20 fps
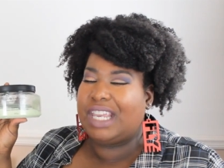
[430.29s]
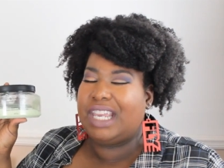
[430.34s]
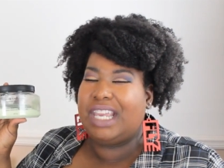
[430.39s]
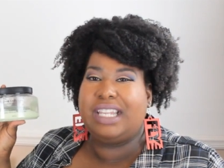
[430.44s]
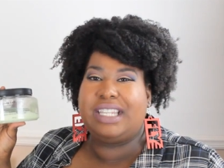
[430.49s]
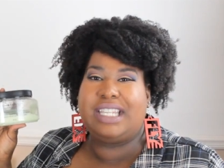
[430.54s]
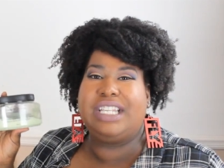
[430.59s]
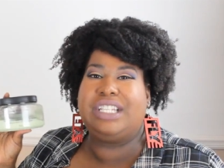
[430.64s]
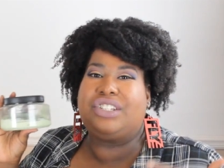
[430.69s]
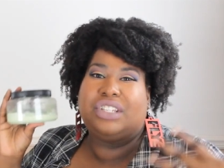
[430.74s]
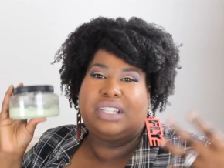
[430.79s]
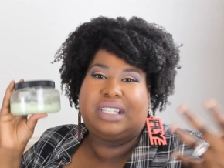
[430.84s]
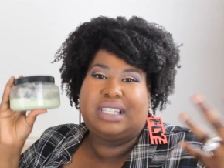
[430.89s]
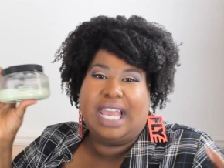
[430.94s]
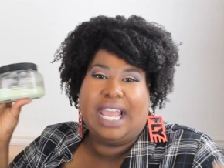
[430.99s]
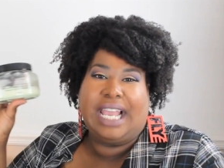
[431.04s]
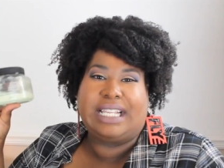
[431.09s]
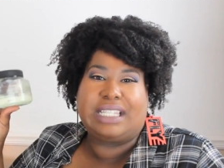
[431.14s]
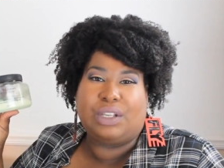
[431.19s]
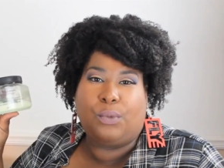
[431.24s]
it, it, just
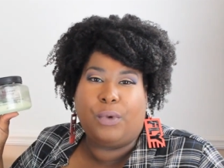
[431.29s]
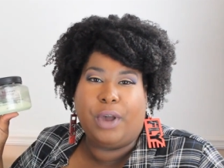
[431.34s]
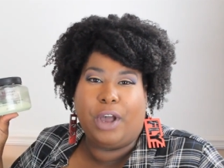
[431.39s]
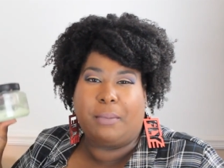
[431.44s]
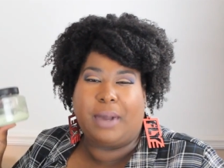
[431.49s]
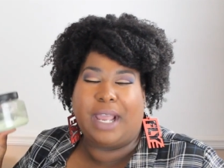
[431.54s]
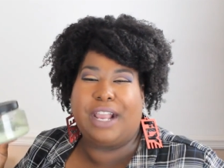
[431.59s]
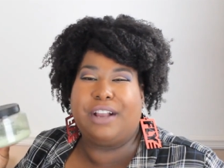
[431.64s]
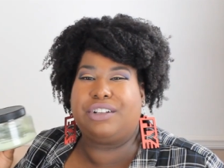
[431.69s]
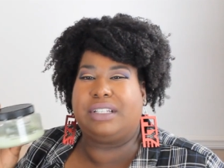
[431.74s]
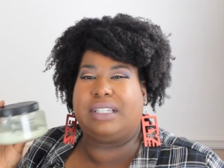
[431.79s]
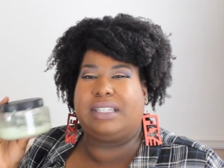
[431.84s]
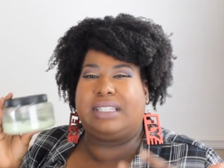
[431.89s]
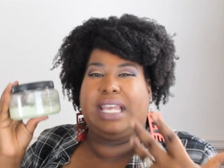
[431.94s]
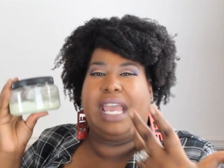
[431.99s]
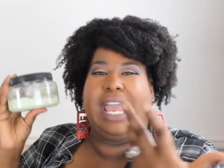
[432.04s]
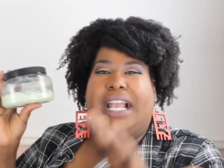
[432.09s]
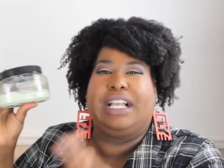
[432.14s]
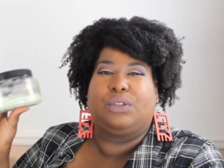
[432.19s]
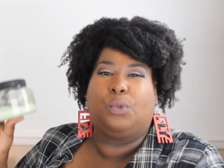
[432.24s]
takes it well. My hair just
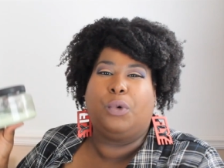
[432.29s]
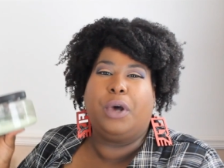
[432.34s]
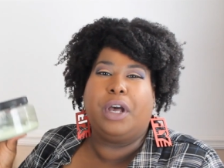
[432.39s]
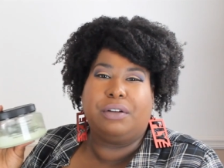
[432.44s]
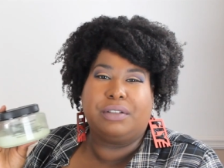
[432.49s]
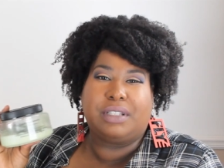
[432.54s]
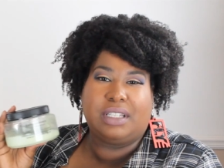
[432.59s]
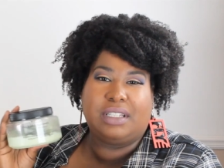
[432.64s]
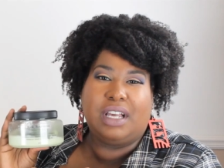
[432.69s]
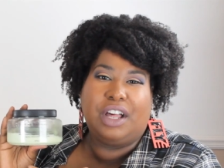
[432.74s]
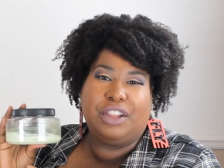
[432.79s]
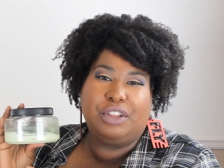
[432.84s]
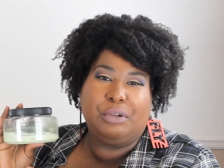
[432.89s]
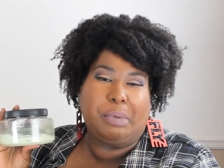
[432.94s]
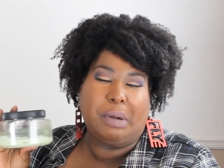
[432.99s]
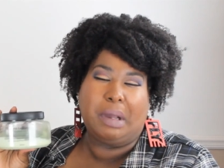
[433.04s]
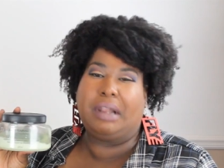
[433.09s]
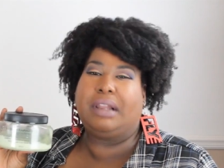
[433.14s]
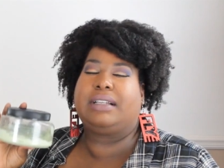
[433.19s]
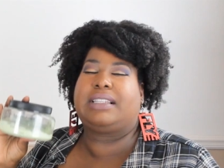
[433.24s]
takes well to the other
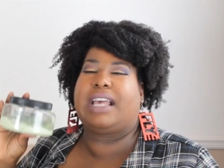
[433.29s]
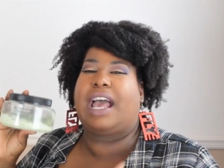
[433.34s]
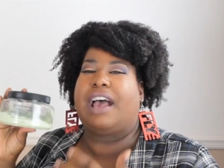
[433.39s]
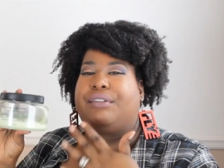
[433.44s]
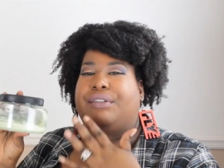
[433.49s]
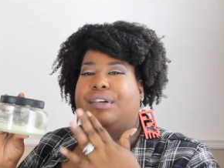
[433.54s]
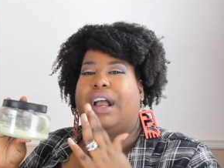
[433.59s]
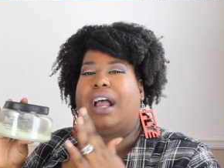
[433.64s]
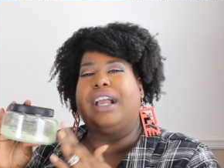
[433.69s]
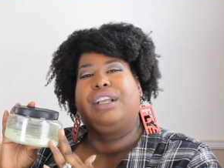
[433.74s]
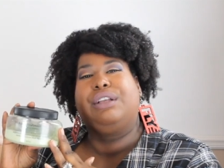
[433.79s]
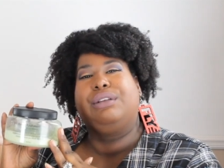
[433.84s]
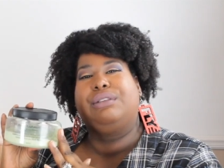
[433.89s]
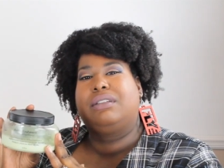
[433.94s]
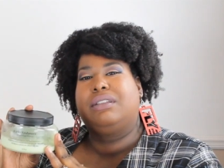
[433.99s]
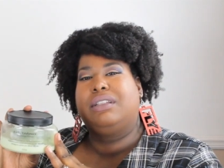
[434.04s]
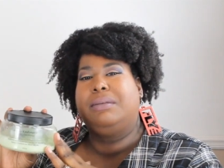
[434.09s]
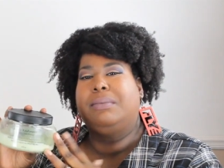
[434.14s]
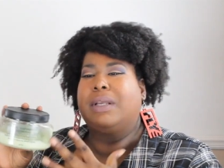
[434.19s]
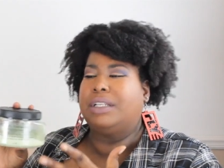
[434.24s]
products after I use
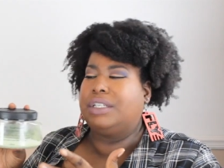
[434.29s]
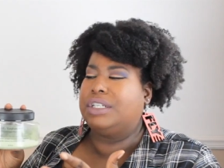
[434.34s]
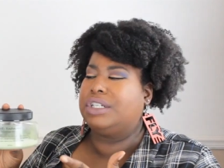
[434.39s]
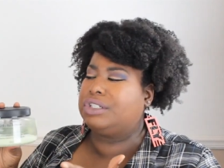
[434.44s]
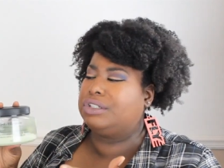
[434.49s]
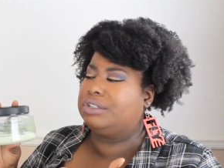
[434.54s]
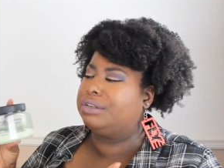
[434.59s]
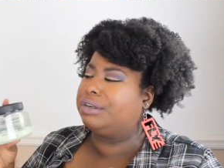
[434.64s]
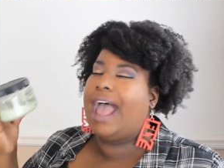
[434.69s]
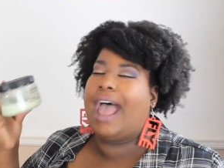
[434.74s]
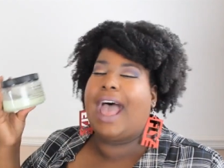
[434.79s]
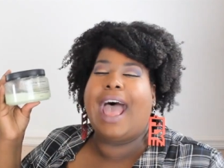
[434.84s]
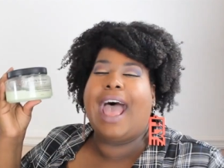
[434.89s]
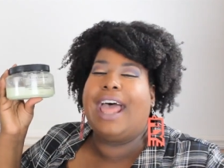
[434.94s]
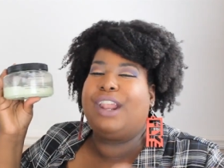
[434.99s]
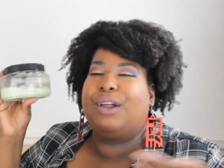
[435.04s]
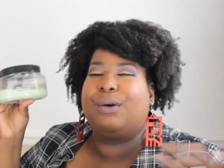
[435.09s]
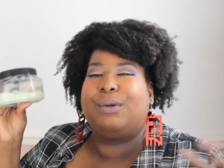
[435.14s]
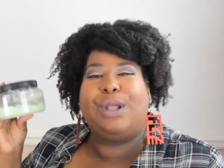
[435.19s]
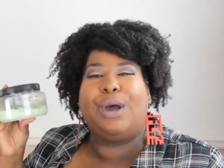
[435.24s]
deep conditioner.
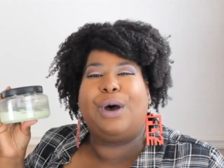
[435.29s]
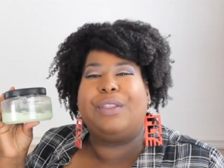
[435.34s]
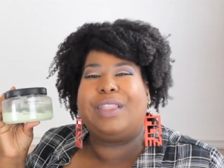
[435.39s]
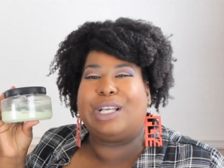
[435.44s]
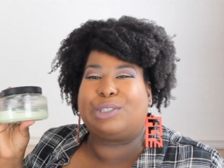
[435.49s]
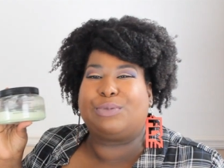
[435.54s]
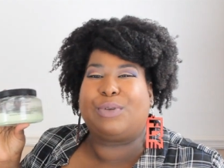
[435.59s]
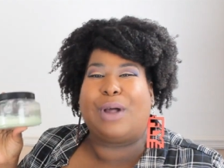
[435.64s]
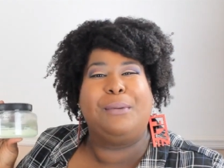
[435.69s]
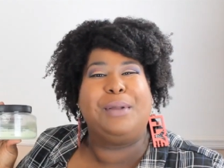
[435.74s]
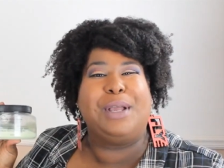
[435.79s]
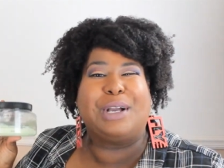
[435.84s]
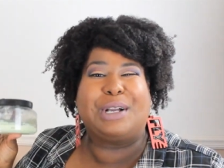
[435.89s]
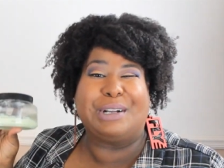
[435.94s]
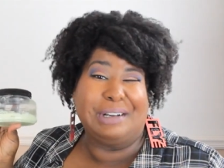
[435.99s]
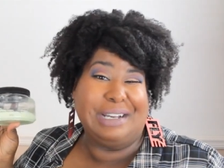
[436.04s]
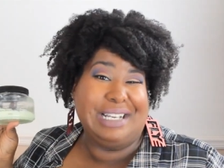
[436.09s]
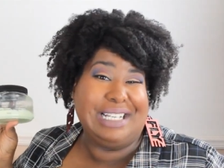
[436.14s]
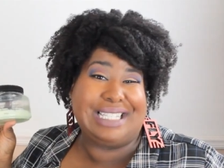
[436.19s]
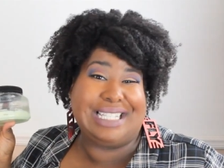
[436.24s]
I don't know, that's probably a
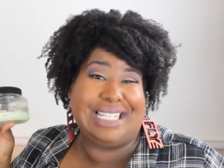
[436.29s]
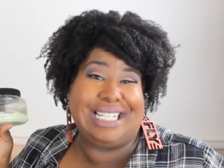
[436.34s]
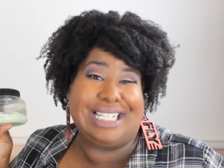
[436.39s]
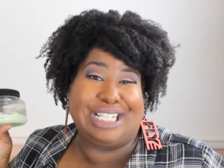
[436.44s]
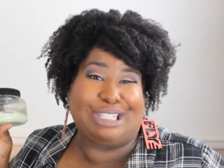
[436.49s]
crazy